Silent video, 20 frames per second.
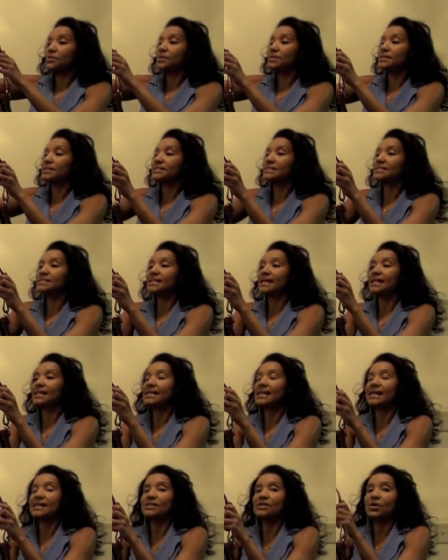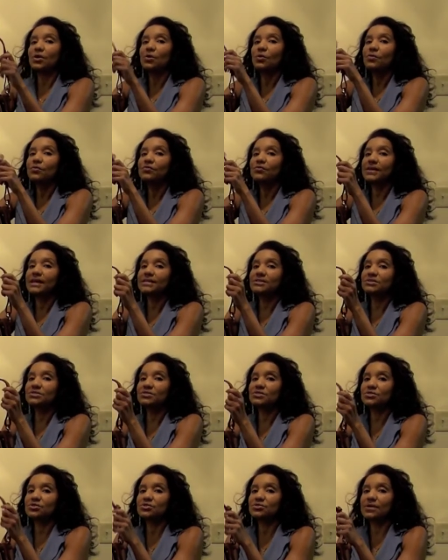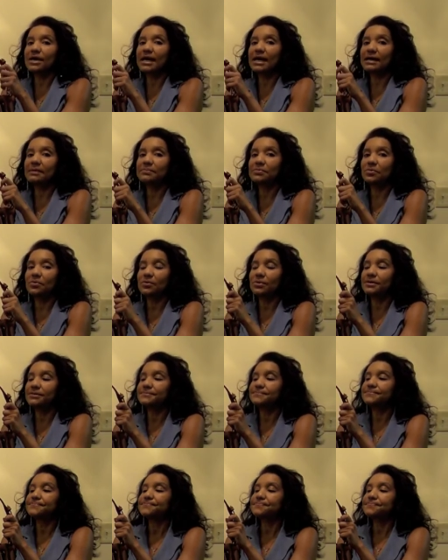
Well, this is kind of like the old-fashioned strap or